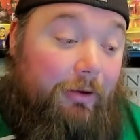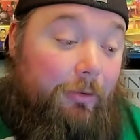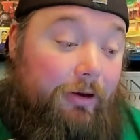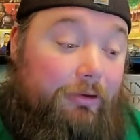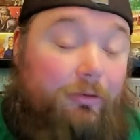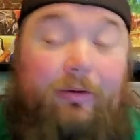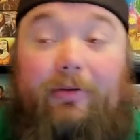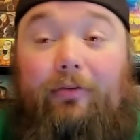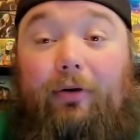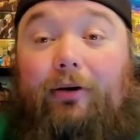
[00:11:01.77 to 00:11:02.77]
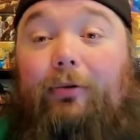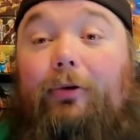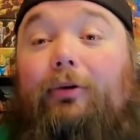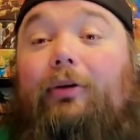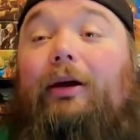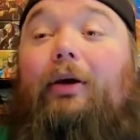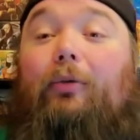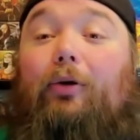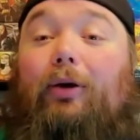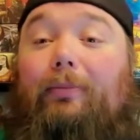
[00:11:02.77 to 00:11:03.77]
Going to number 4,
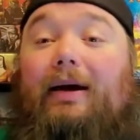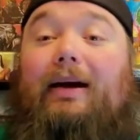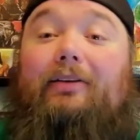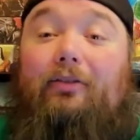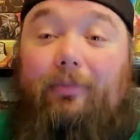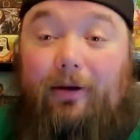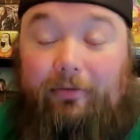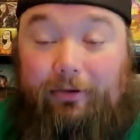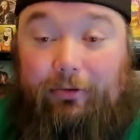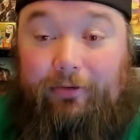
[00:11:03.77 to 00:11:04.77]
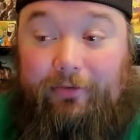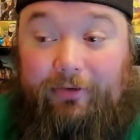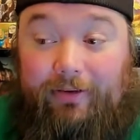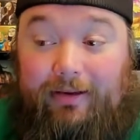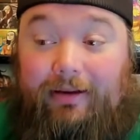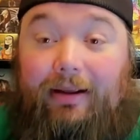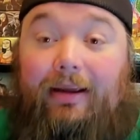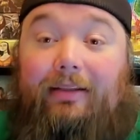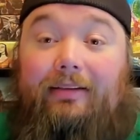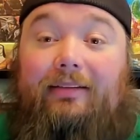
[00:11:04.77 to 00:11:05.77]
we're going back to the Marvel Universe again.
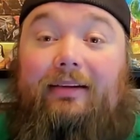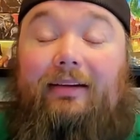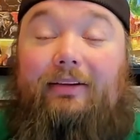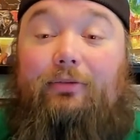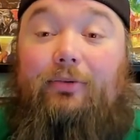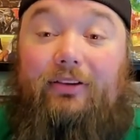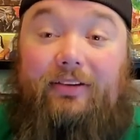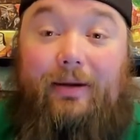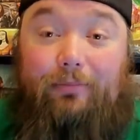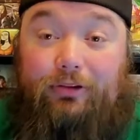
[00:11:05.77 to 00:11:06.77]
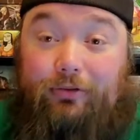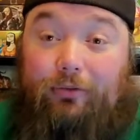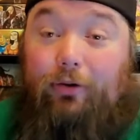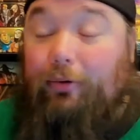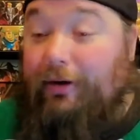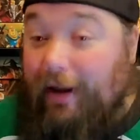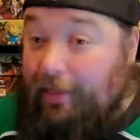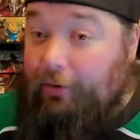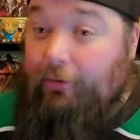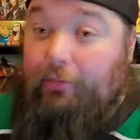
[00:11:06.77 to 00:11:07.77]
This is Redemption Row,
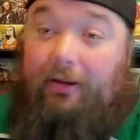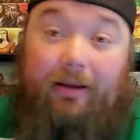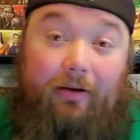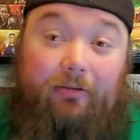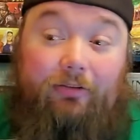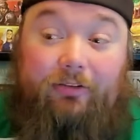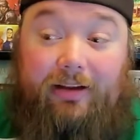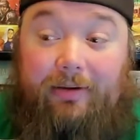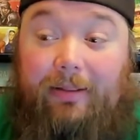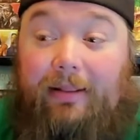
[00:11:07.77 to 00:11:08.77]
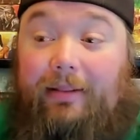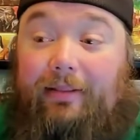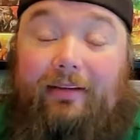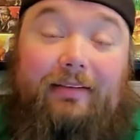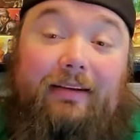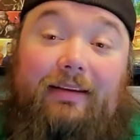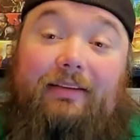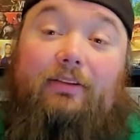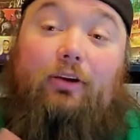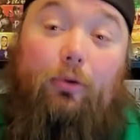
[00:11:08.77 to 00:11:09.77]
another 3-character set. This
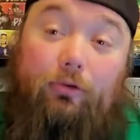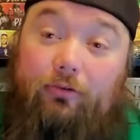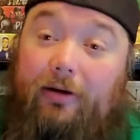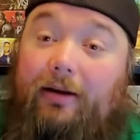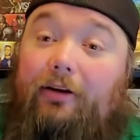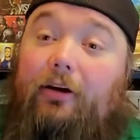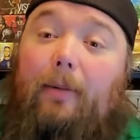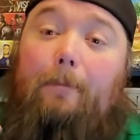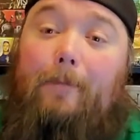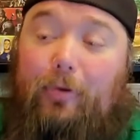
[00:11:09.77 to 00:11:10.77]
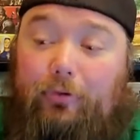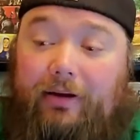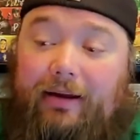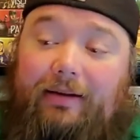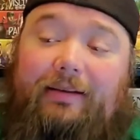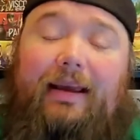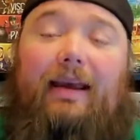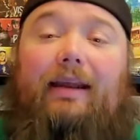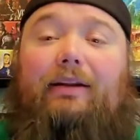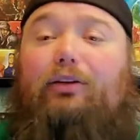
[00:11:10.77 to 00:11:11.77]
is Ghost Rider, Moon Knight,
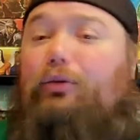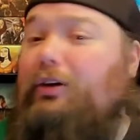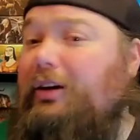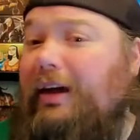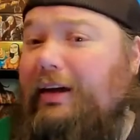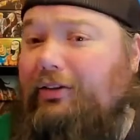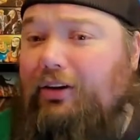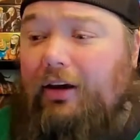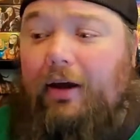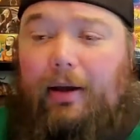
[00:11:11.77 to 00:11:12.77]
and Luke Cage.